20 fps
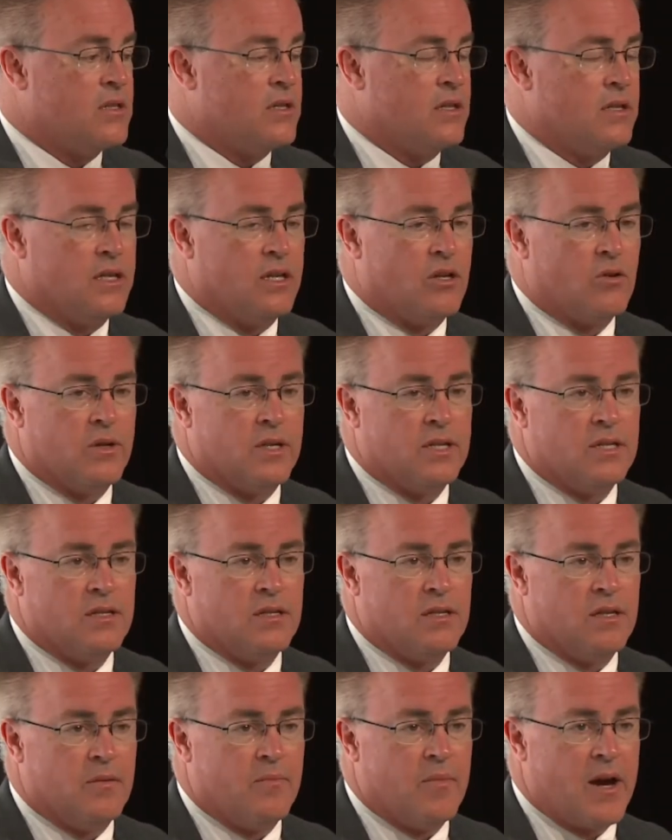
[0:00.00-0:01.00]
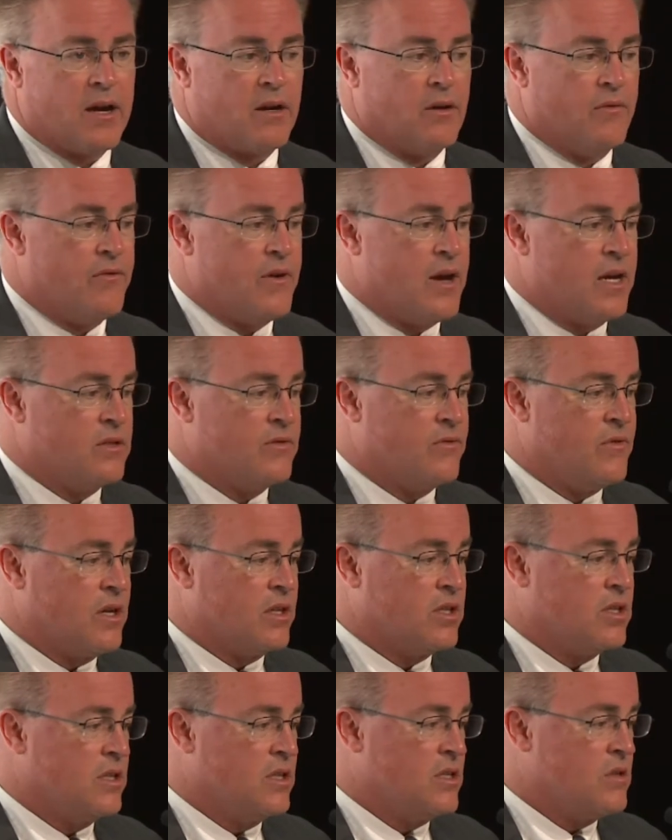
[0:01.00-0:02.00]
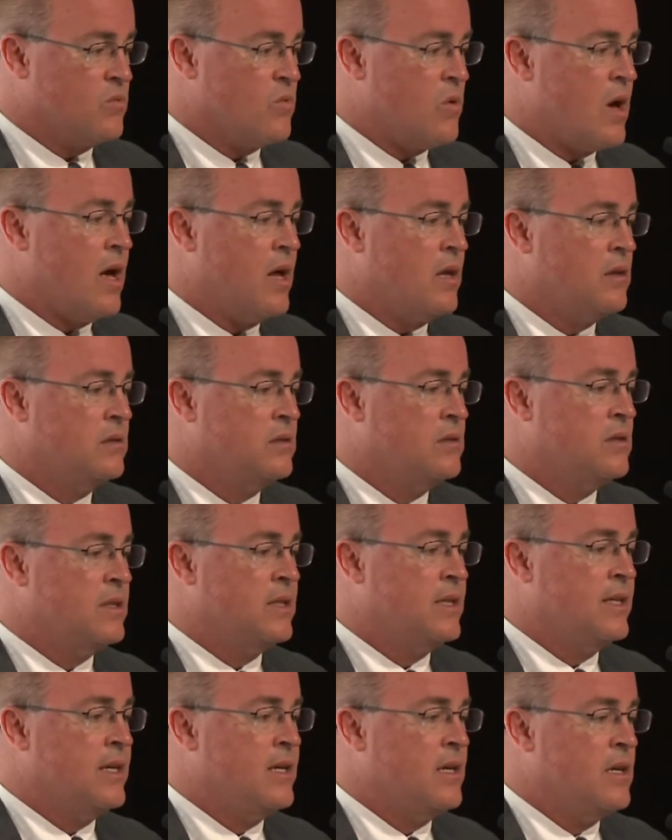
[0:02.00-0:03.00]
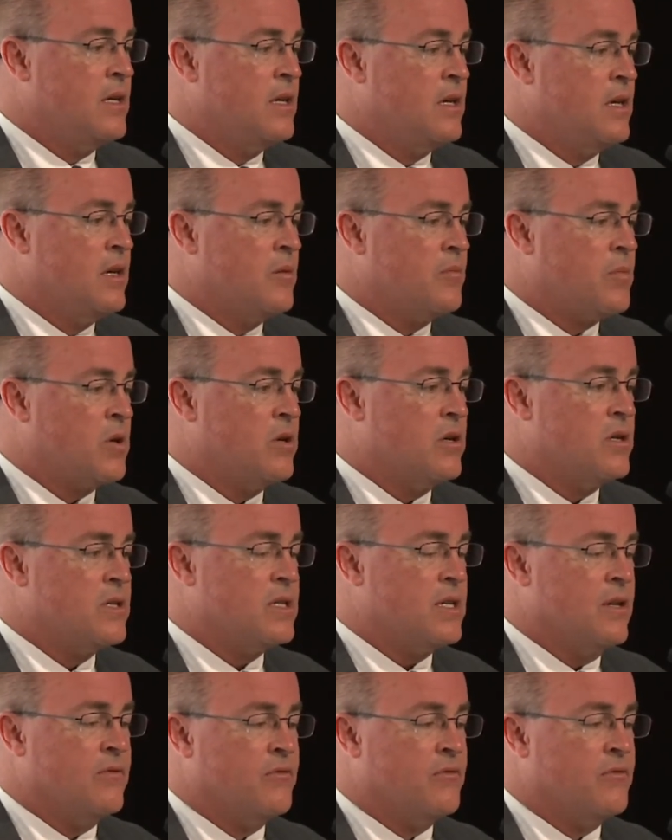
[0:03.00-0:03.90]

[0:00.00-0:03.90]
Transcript: and decreases in the macrophage function as well. PRRS and